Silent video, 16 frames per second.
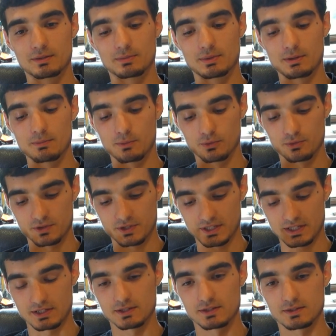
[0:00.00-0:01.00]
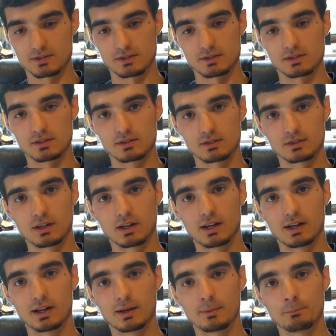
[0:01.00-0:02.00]
a bit more sense to you.
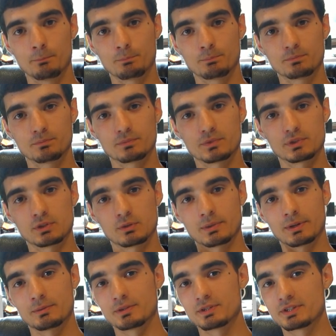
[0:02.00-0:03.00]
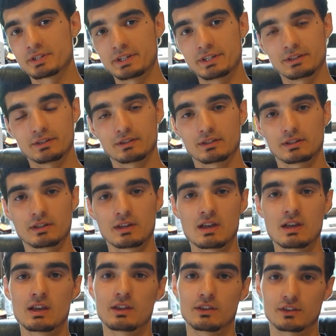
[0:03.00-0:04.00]
Um, so you'll be able to see that the,
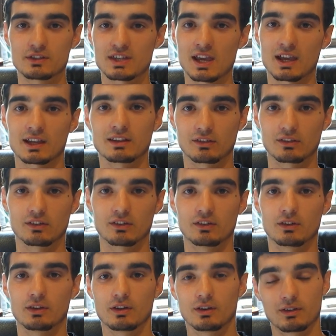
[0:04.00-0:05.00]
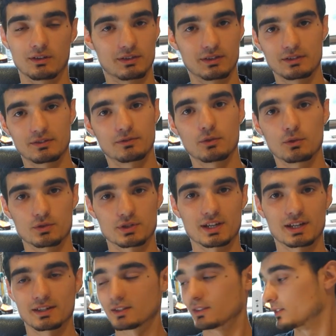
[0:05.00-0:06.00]
the tanks under. Uh, oh, there's four
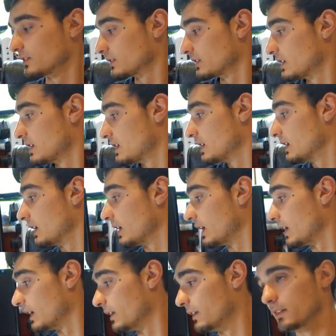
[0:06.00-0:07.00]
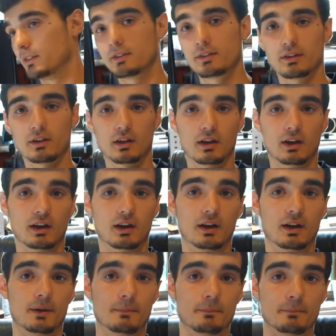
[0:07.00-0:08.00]
tanks, and
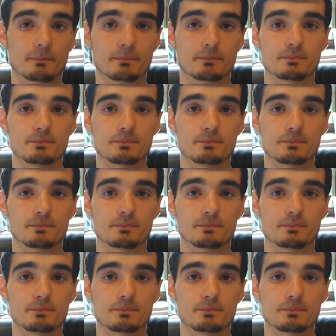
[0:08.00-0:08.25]
um,